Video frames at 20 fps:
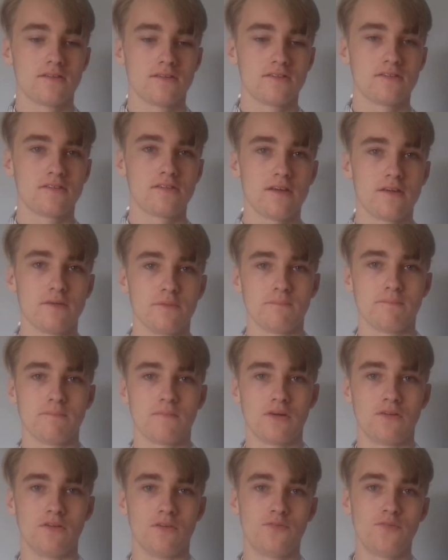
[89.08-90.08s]
So,
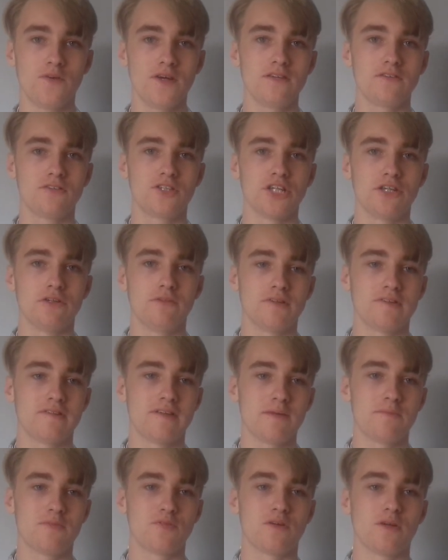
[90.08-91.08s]
on the 3rd of June, the
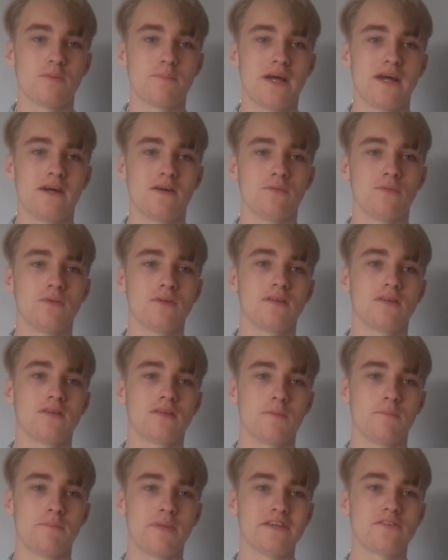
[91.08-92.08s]
day before the battle,
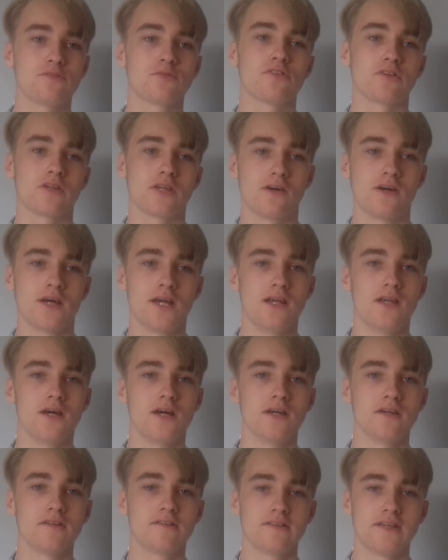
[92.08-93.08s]
the base was on high
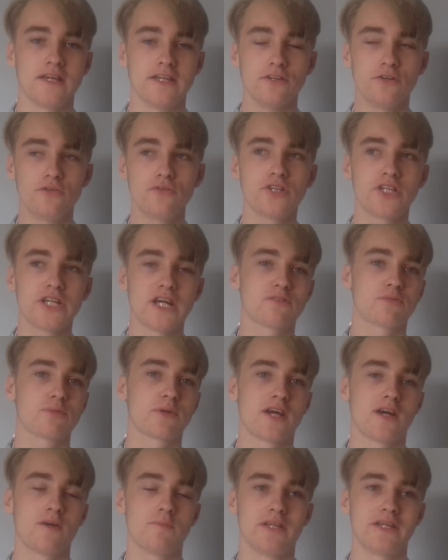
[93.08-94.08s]
alert. They knew the Japs were
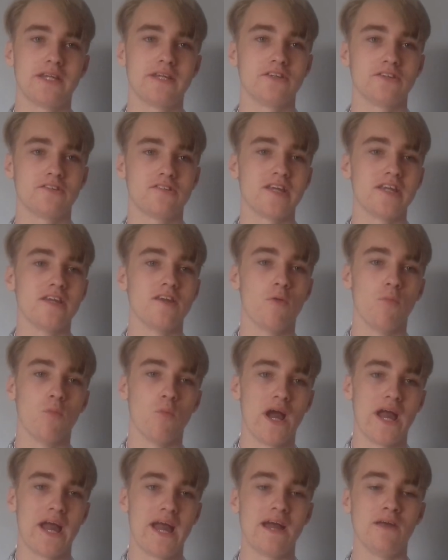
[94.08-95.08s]
coming, they just didn't know
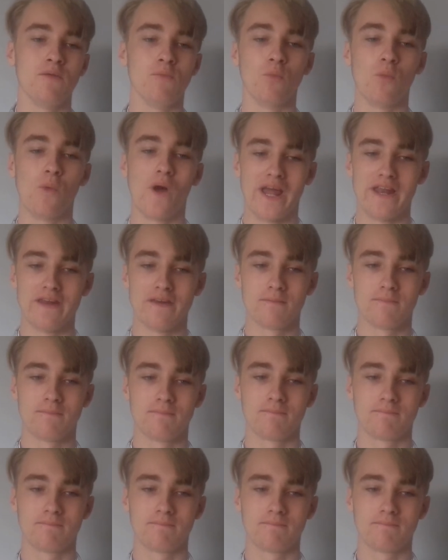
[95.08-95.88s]
where and when.